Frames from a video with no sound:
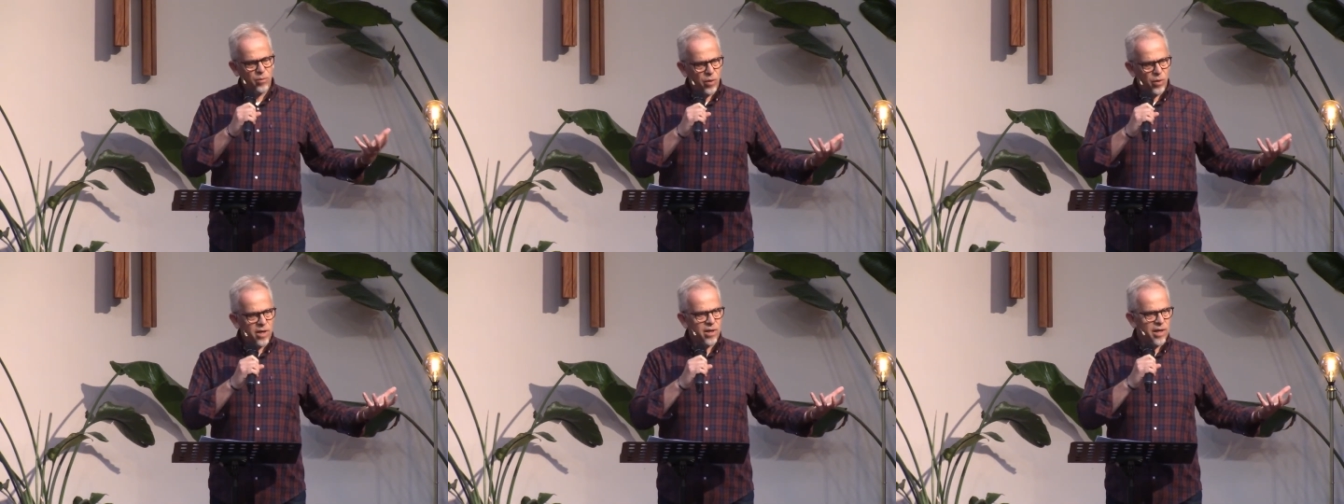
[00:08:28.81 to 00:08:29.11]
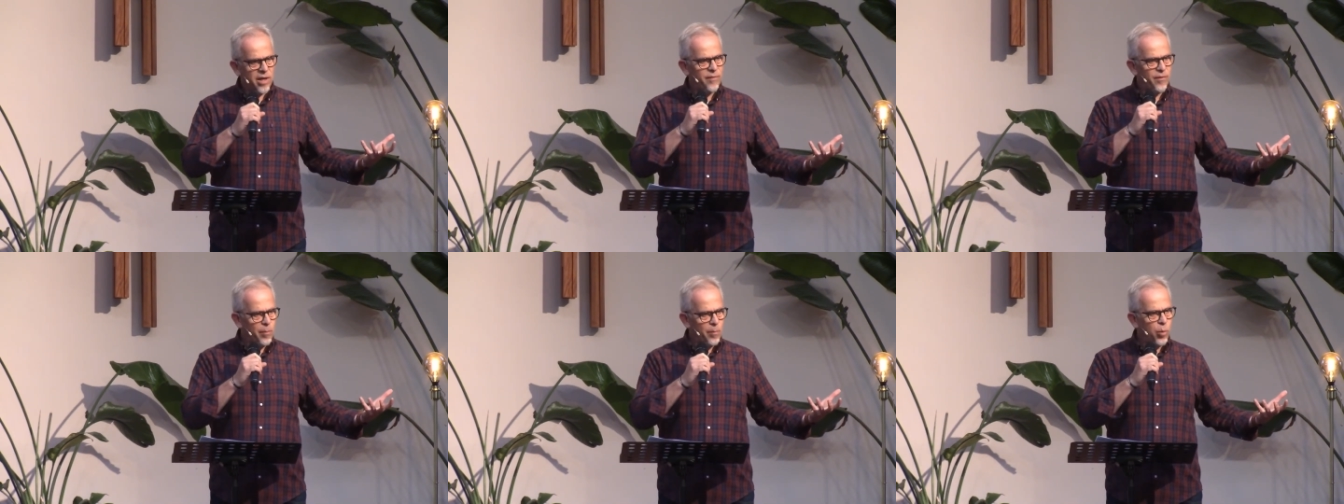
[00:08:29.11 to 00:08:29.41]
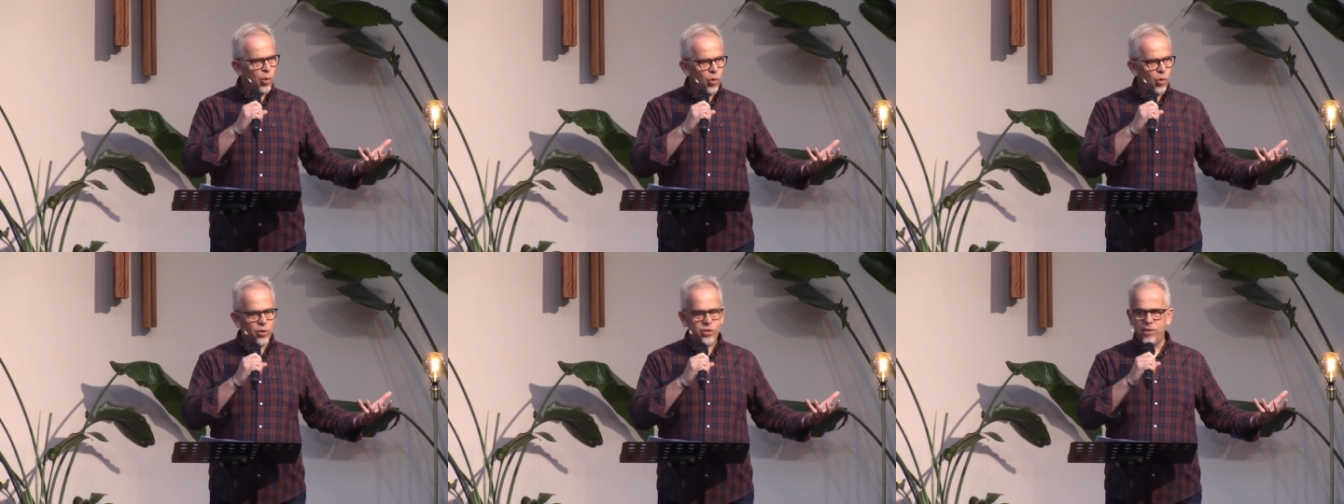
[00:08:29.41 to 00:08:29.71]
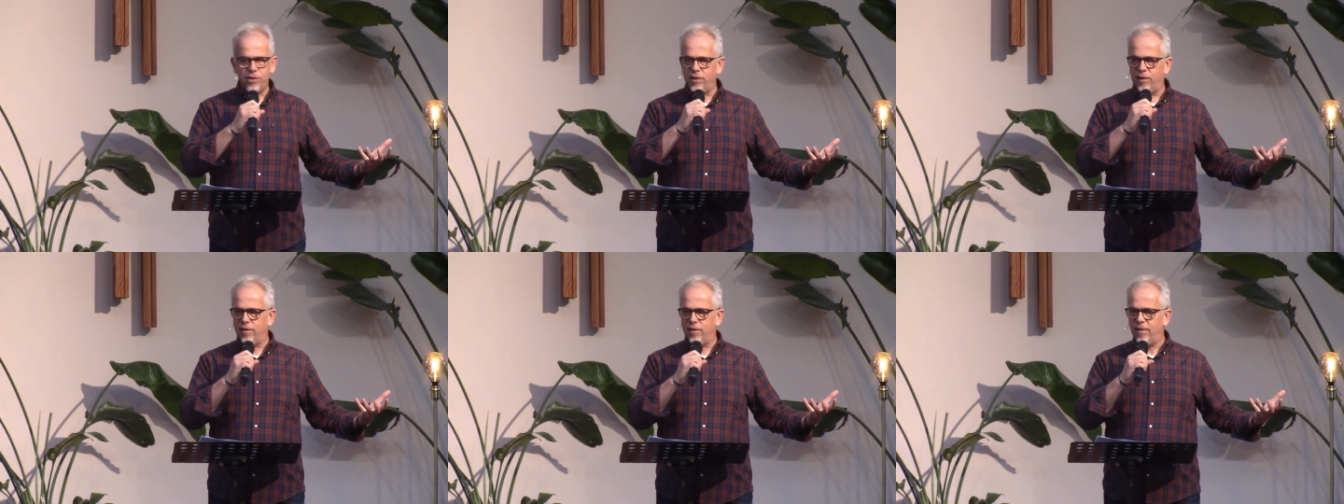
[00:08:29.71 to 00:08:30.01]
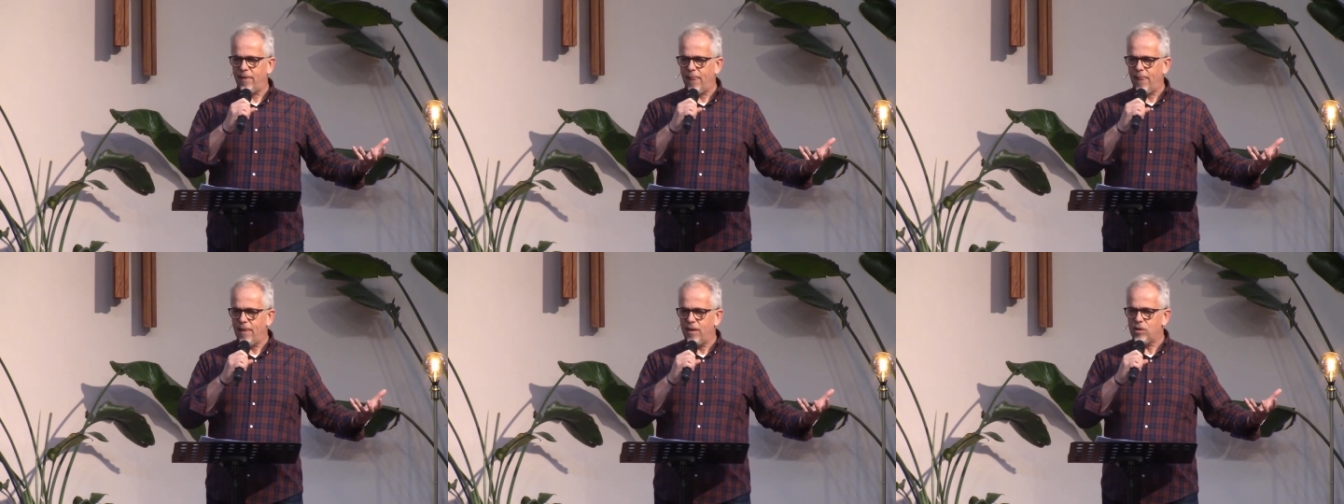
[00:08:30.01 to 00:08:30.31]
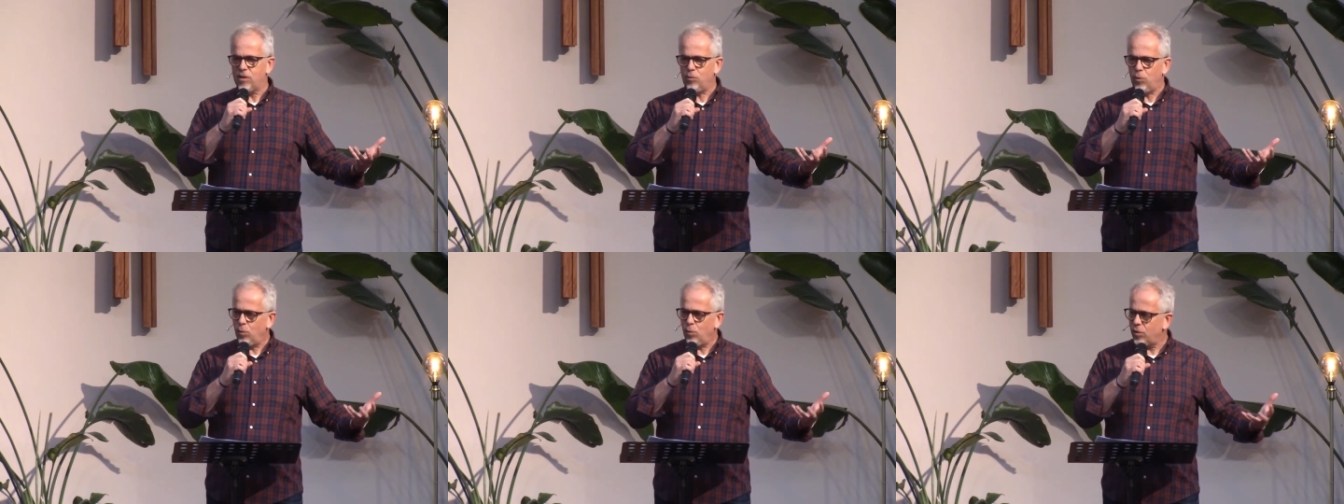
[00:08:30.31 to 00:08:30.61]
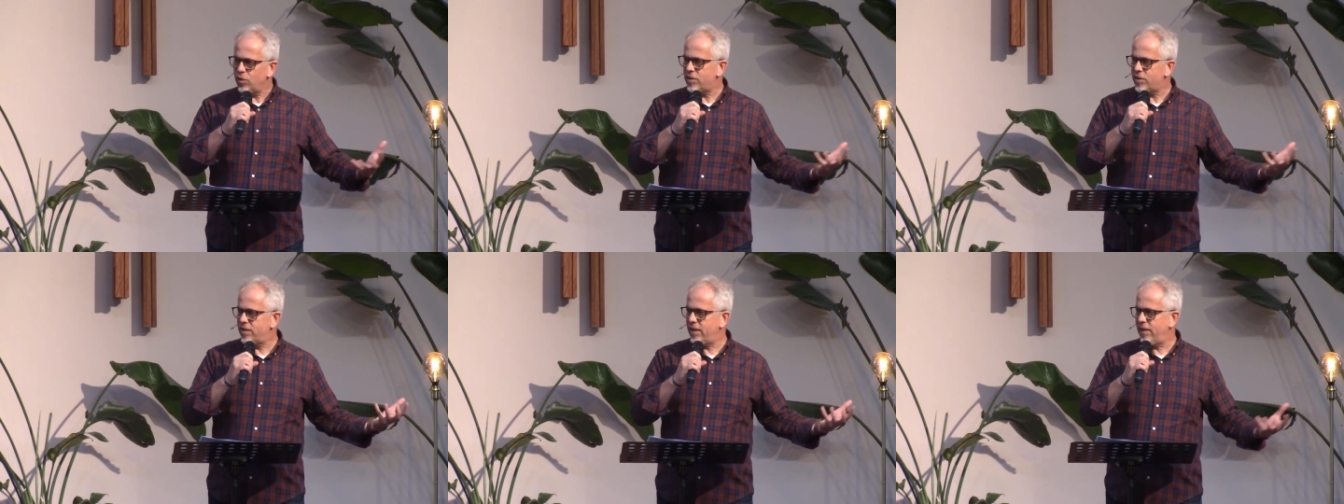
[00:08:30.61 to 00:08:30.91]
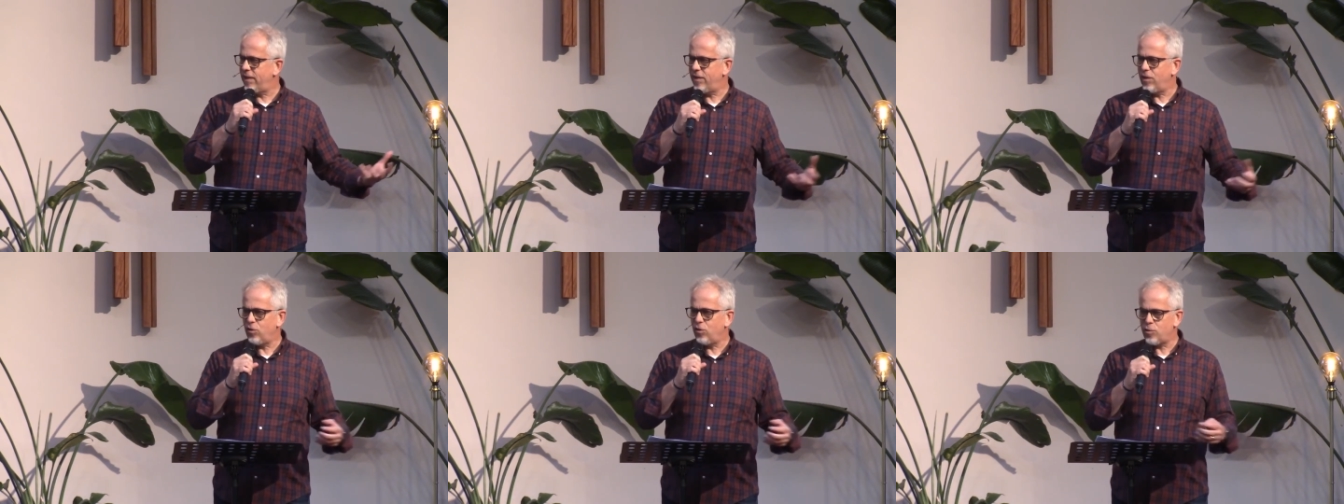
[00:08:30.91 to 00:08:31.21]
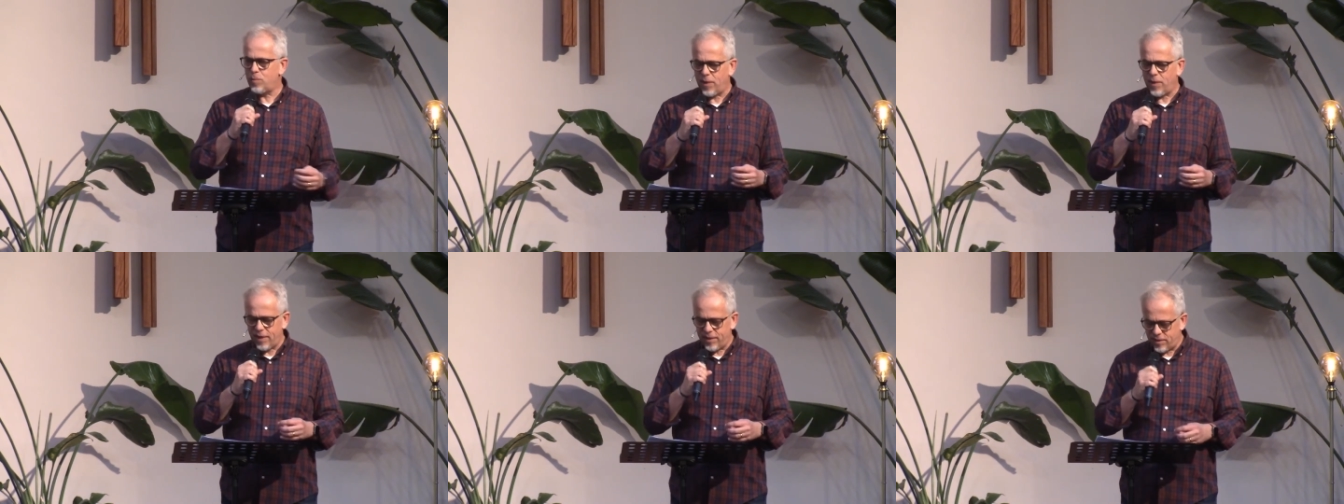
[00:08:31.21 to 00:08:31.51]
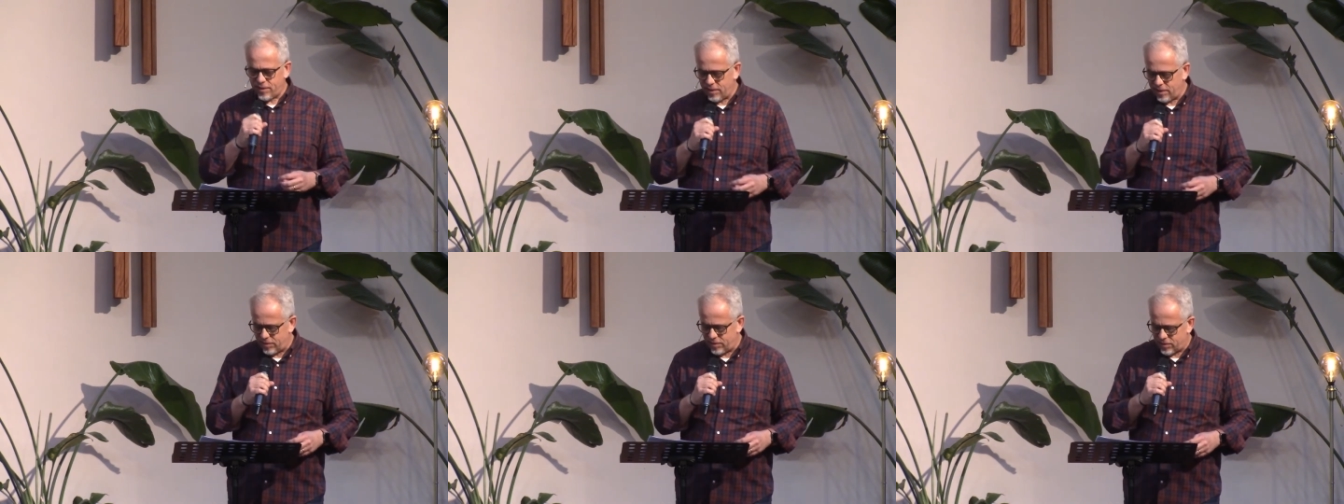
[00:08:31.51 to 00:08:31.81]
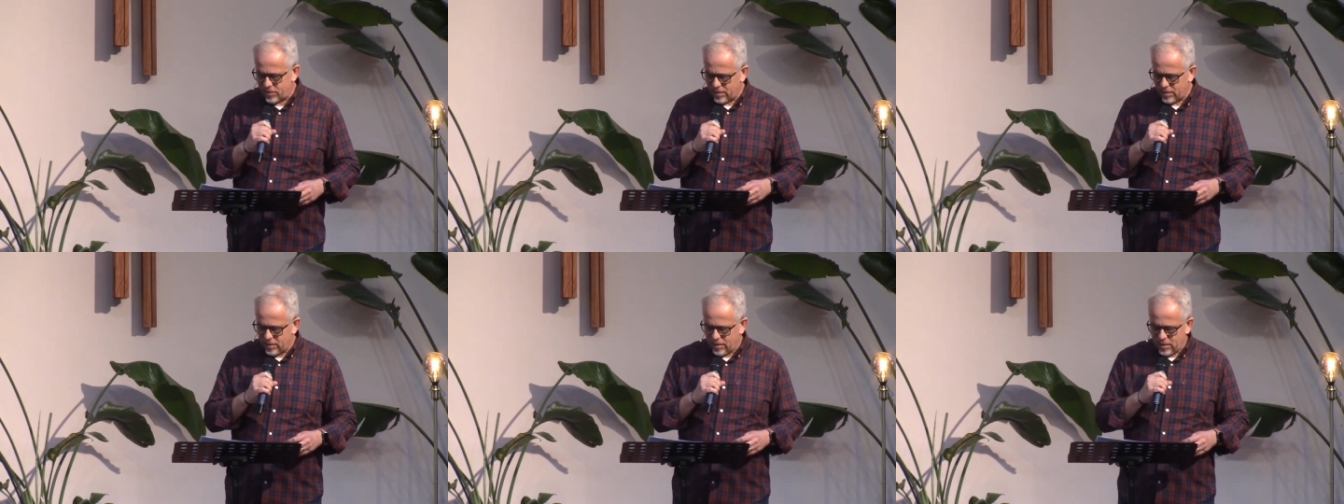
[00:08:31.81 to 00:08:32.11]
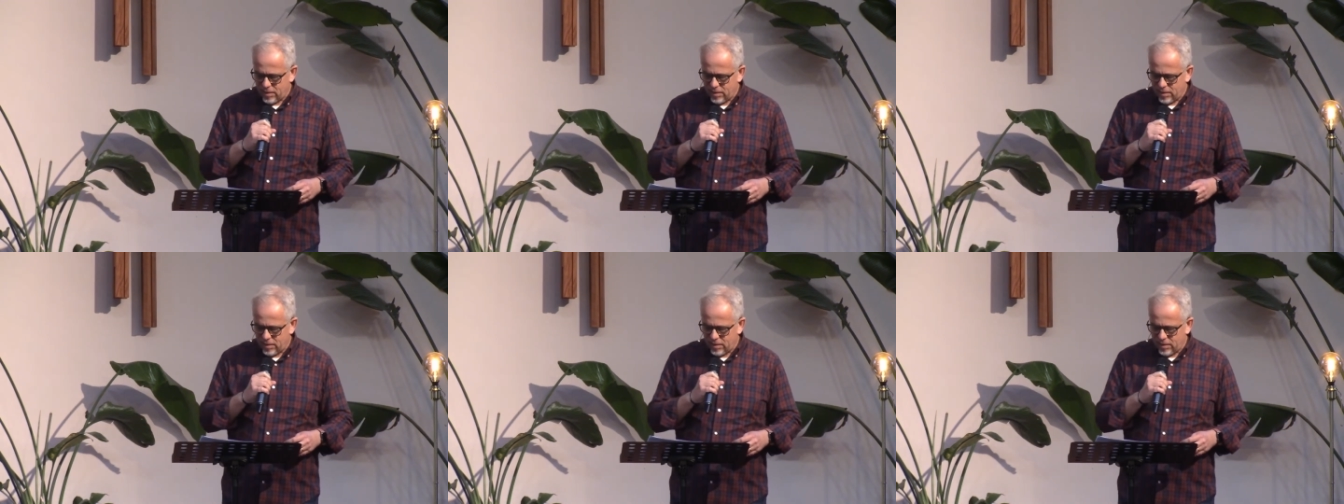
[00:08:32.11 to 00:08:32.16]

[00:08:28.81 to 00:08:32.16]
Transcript: we're kind of important. So we want to sit in those places.